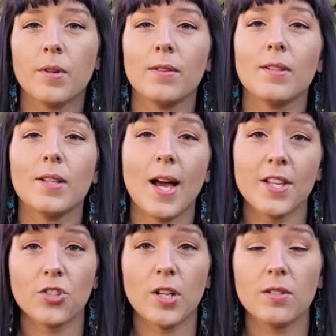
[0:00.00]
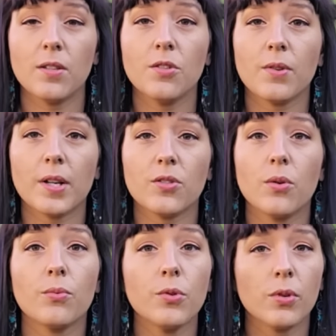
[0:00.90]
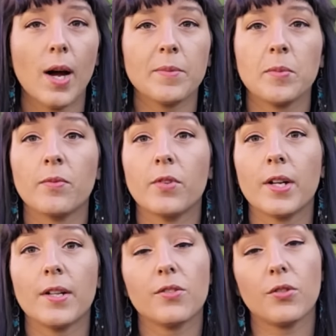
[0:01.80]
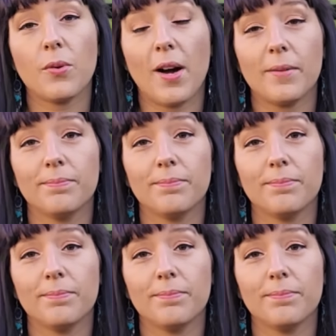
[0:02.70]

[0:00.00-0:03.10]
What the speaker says: on the last chance to direct sow root crops before it gets too hot.